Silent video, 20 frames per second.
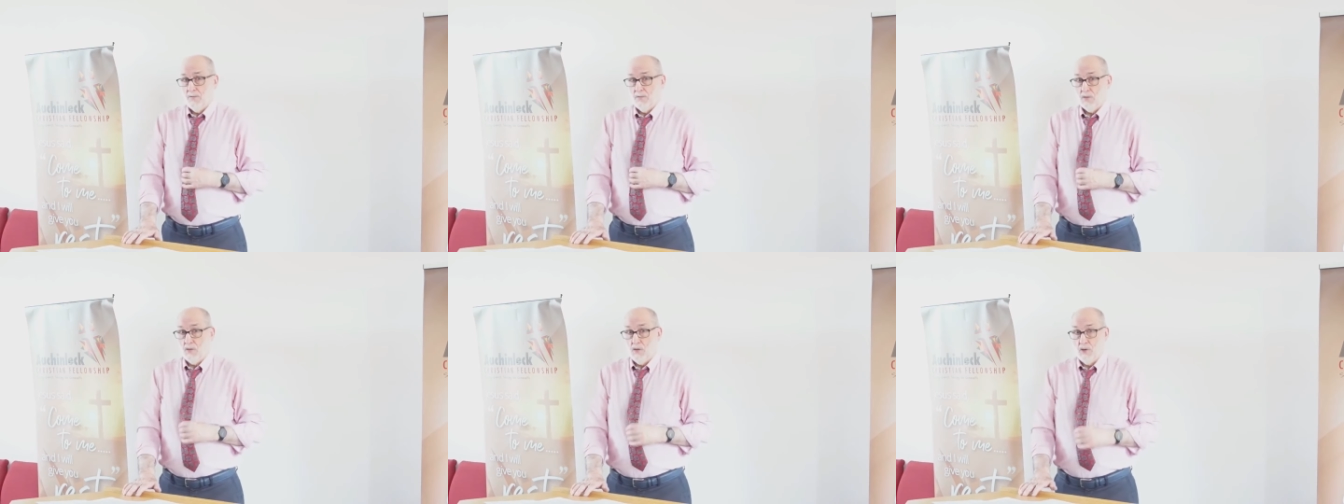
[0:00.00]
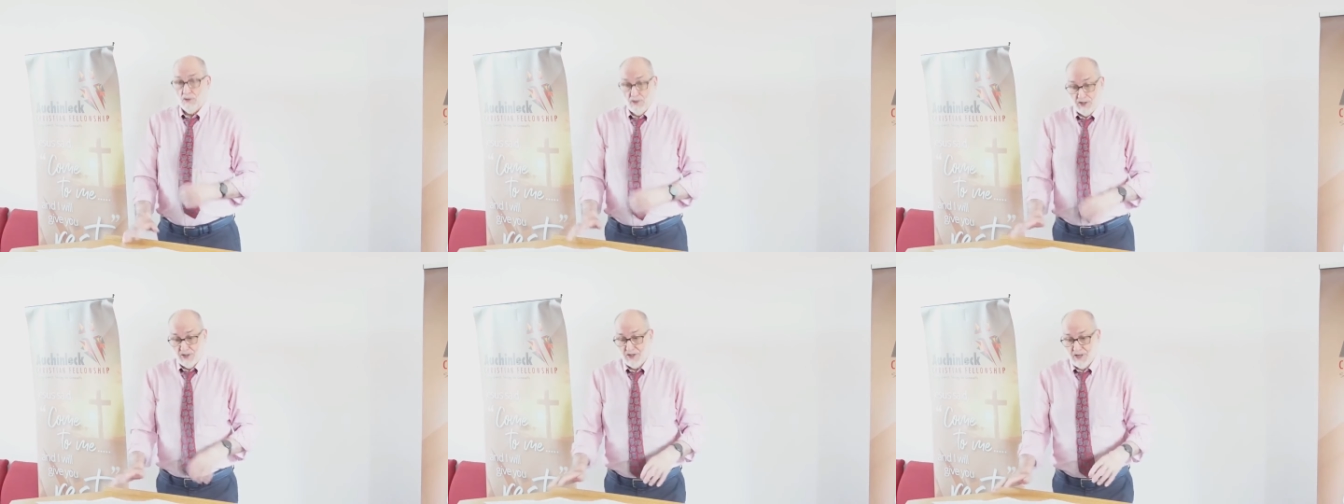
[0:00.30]
You
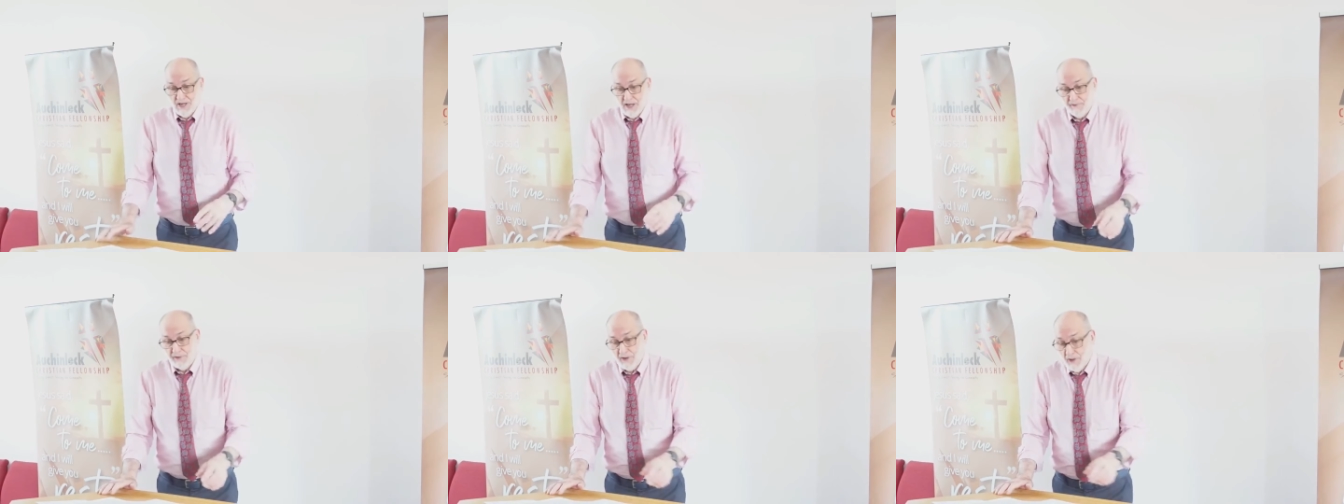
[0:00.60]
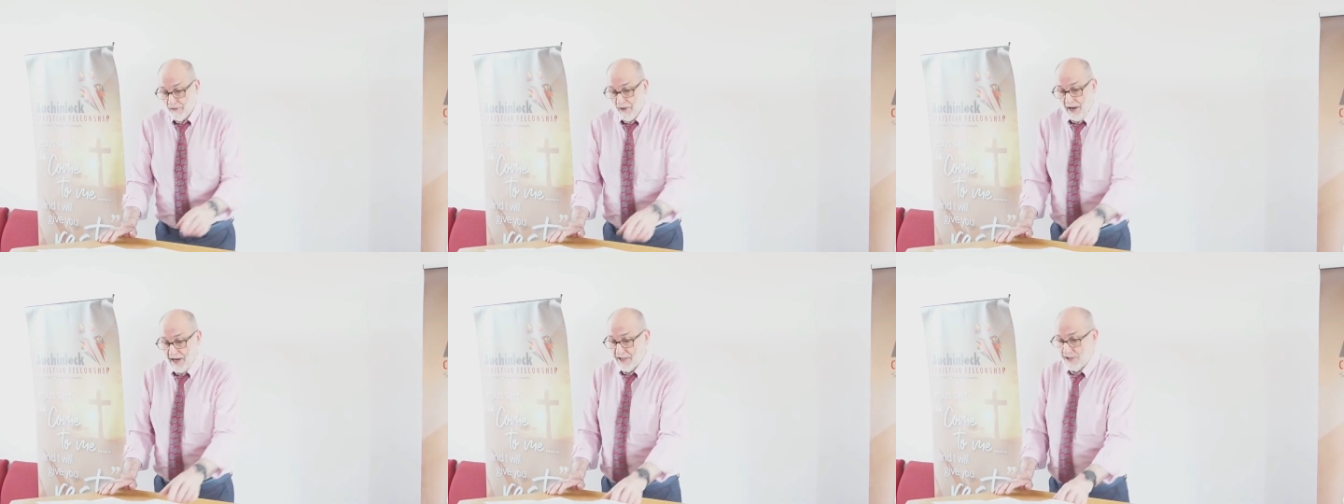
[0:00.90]
receive
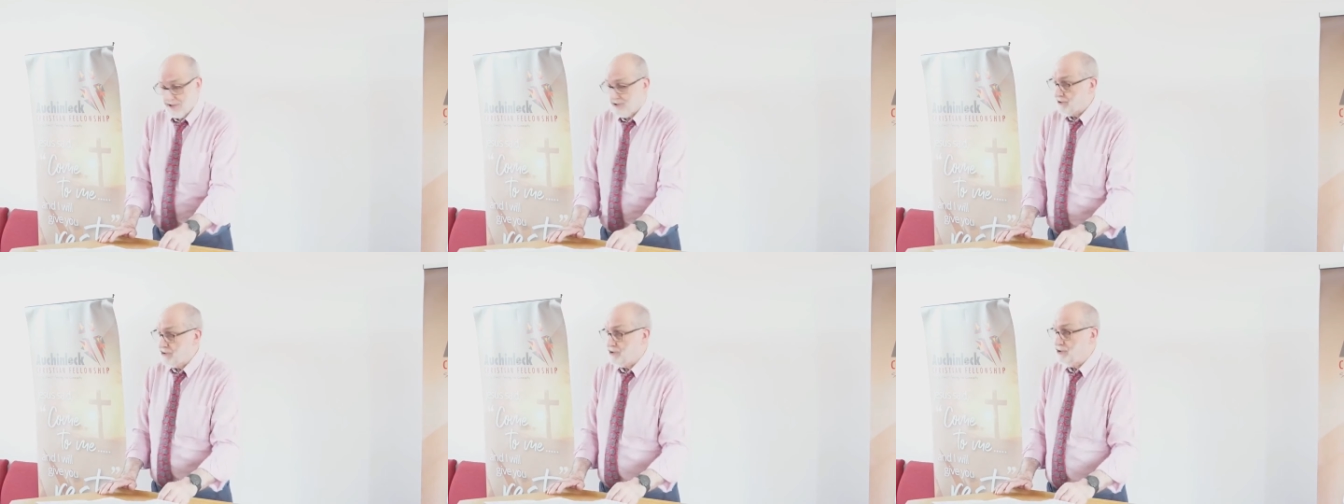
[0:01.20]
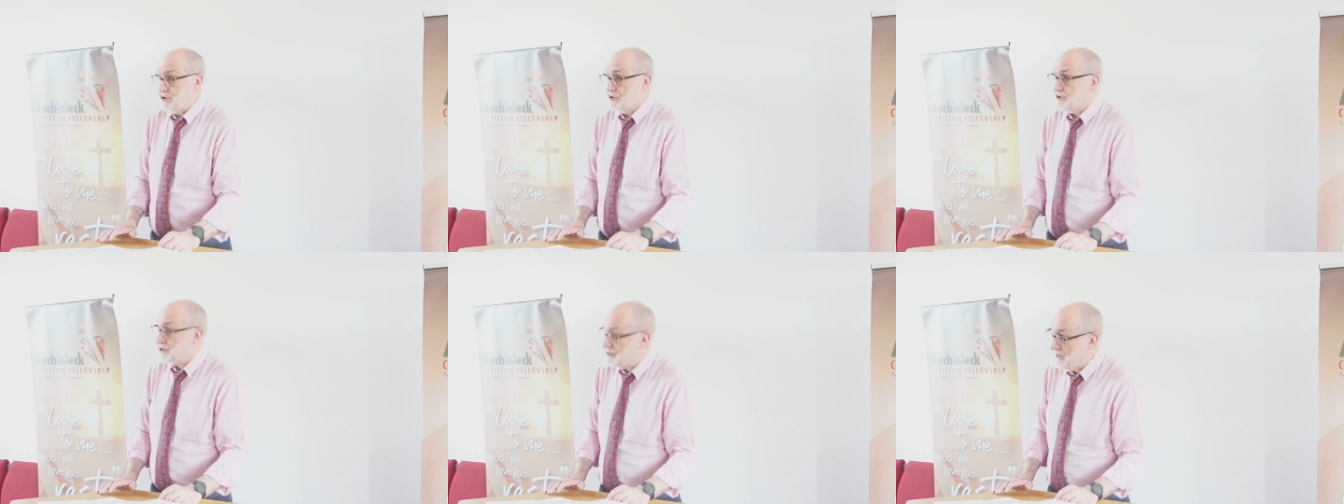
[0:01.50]
Christ as
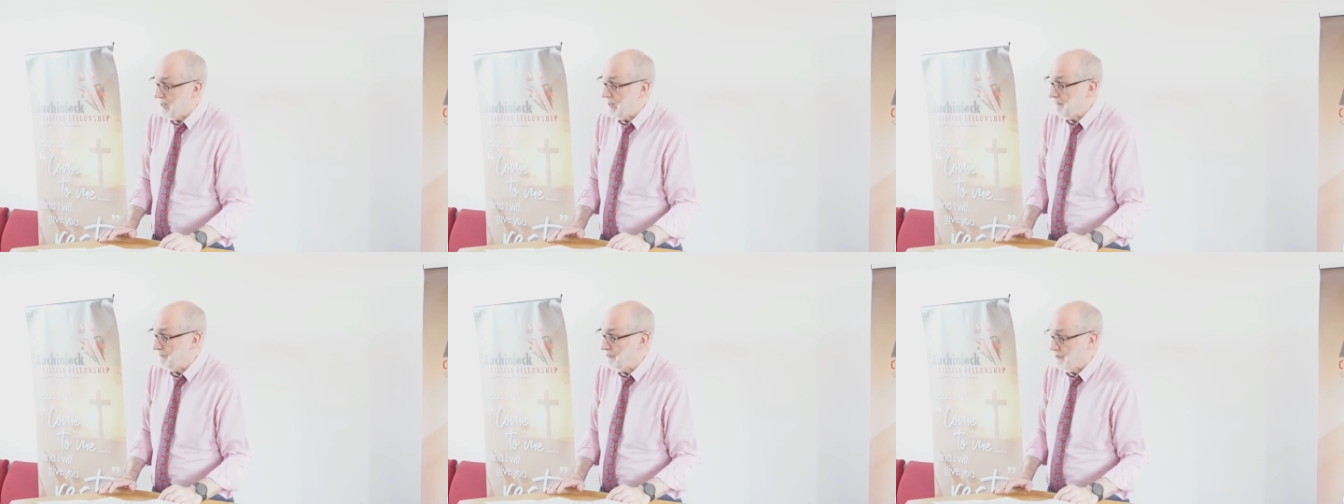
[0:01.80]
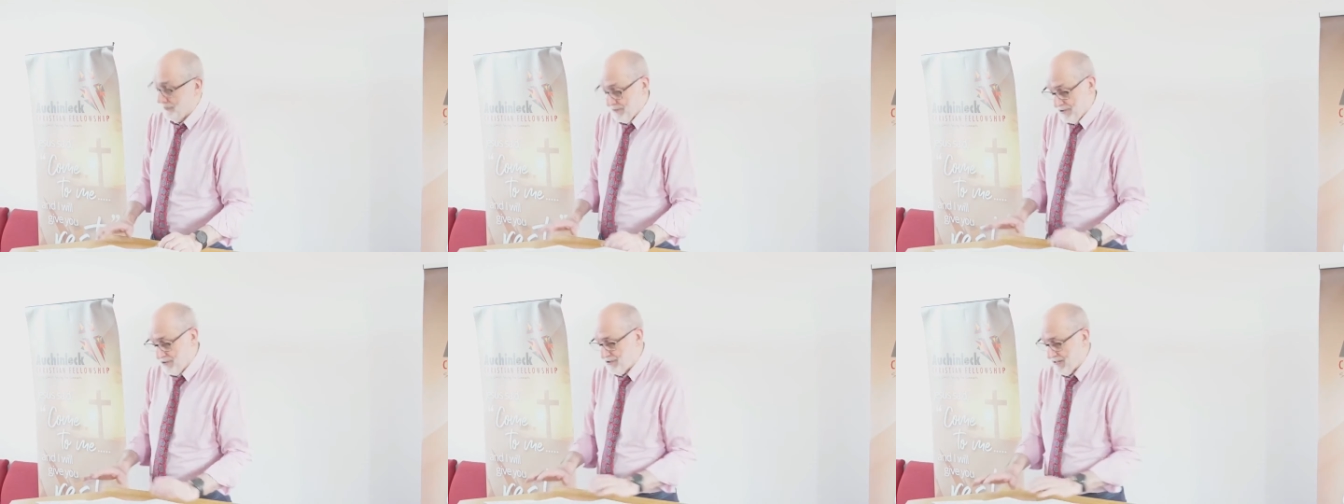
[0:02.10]
your
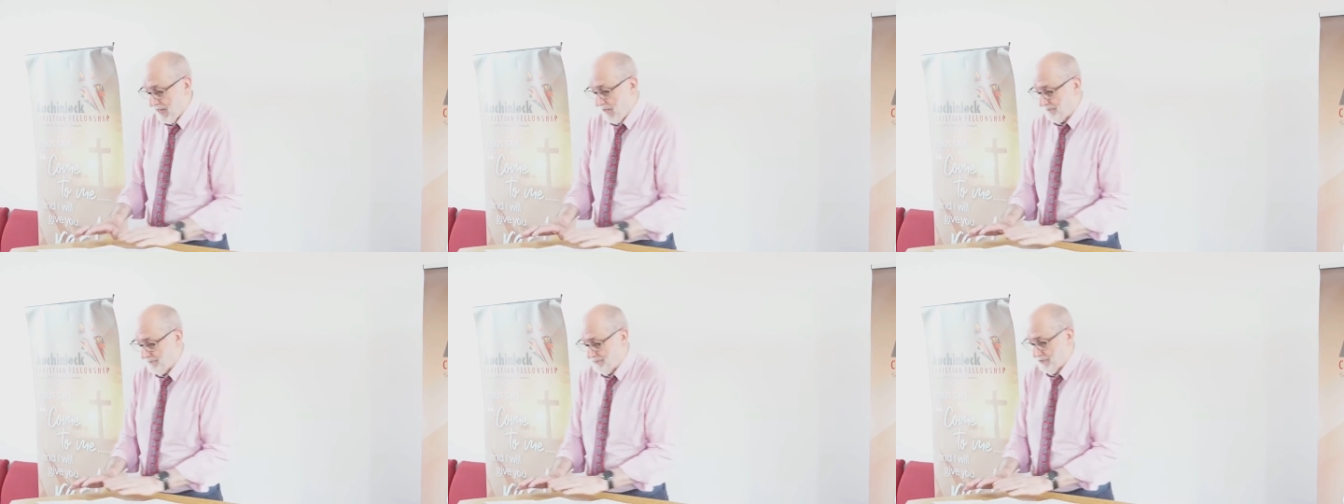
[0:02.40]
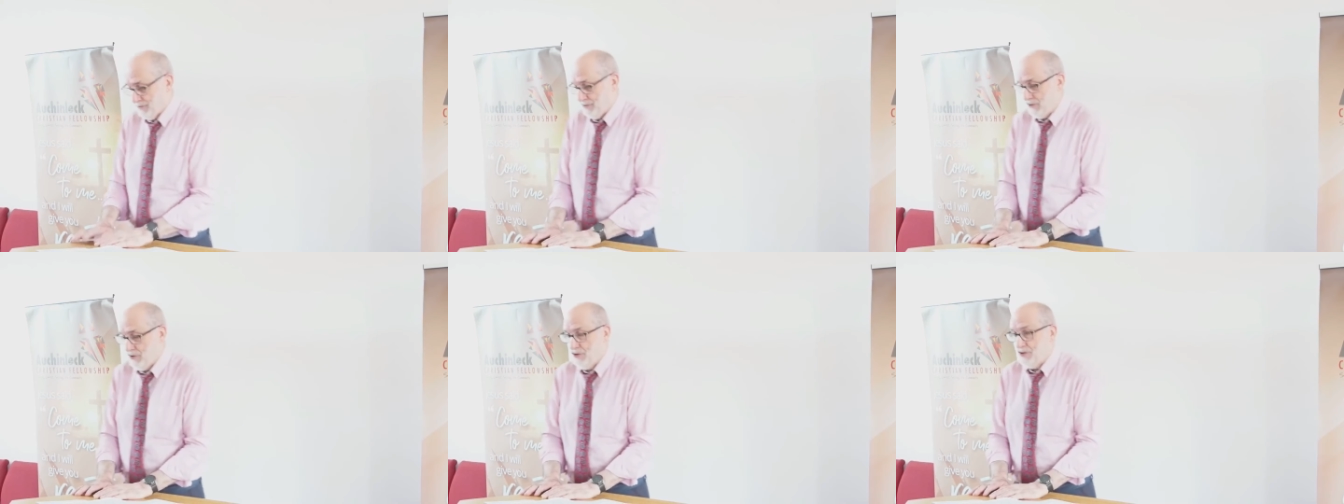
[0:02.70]
Savior this
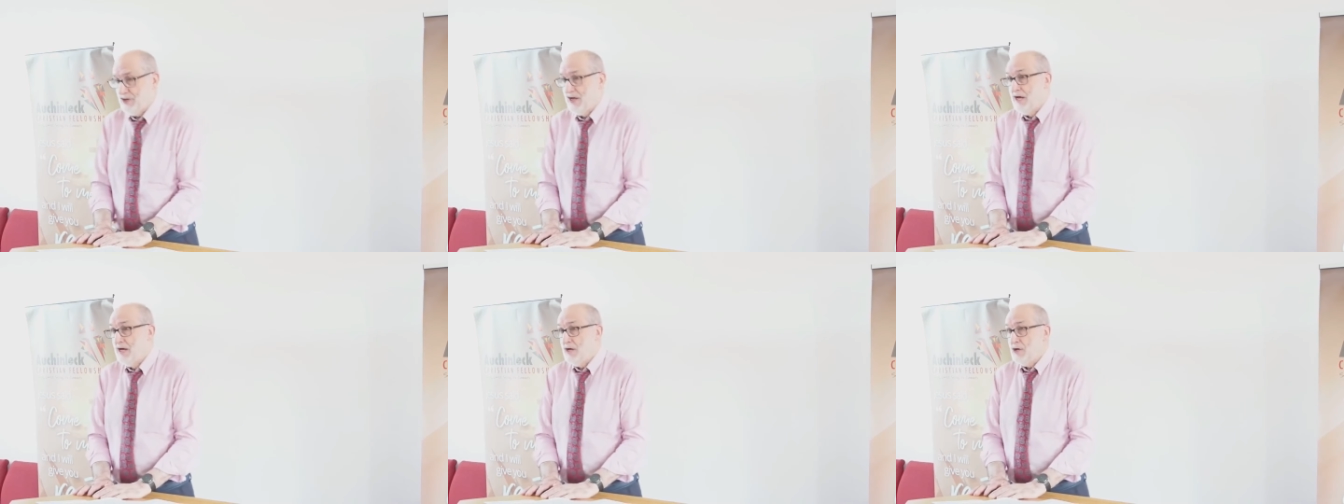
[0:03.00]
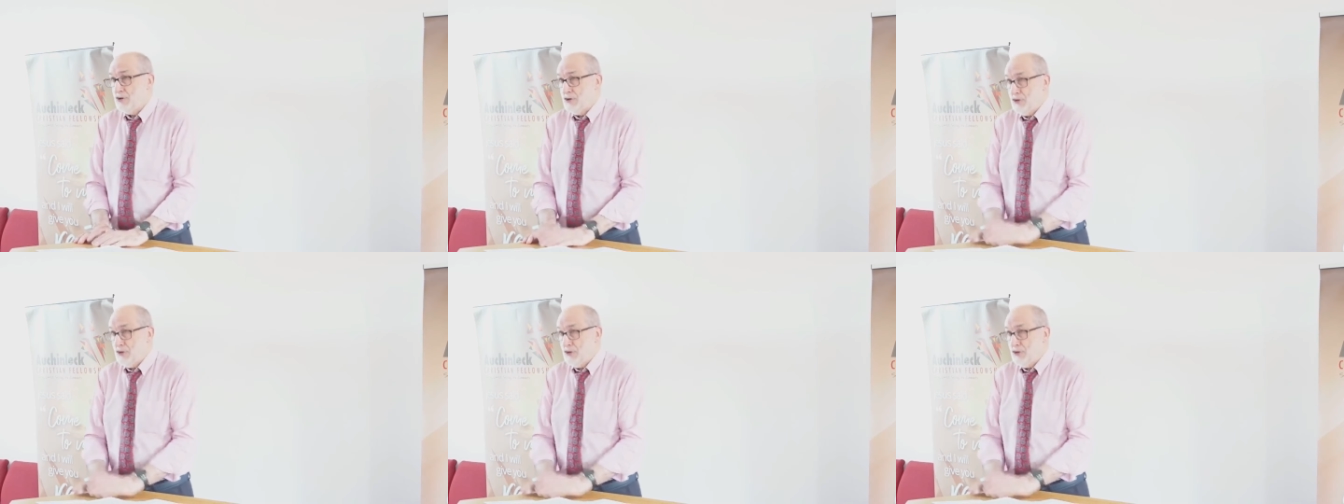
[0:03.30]
afternoon.